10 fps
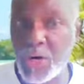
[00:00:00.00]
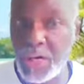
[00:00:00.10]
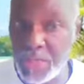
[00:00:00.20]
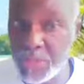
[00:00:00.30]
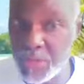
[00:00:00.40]

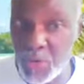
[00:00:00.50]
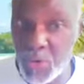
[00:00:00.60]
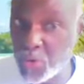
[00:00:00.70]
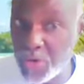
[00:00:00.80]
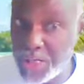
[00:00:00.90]
uh, the
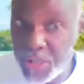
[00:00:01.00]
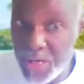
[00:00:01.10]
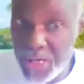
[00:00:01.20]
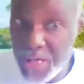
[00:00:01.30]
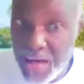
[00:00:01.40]
grains,
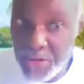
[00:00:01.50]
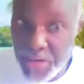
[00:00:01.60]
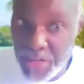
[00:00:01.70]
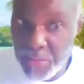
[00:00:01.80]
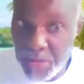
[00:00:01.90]
all grains
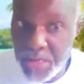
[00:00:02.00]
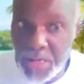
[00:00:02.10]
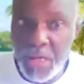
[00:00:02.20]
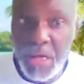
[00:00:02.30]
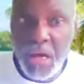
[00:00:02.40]
create
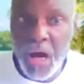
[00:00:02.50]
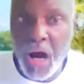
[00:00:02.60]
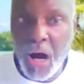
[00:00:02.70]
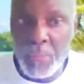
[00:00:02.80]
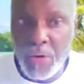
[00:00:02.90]
havoc in the
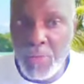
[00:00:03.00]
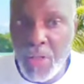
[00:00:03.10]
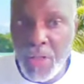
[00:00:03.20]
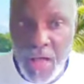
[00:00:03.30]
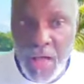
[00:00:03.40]
body.
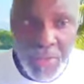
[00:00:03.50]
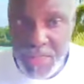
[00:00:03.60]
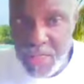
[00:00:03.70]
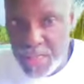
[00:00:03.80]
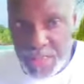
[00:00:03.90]

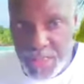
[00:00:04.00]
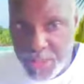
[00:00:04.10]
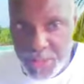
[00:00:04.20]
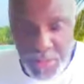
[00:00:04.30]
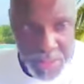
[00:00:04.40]
Um, and
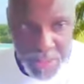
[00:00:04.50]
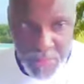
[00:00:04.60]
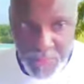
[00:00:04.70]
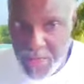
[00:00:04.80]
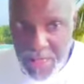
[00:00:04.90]
there's a
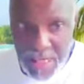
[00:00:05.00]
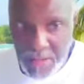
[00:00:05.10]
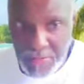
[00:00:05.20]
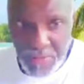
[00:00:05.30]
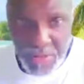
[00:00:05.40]

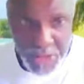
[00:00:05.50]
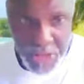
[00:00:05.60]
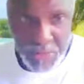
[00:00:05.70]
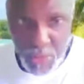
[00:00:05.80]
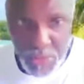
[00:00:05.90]
severe lack of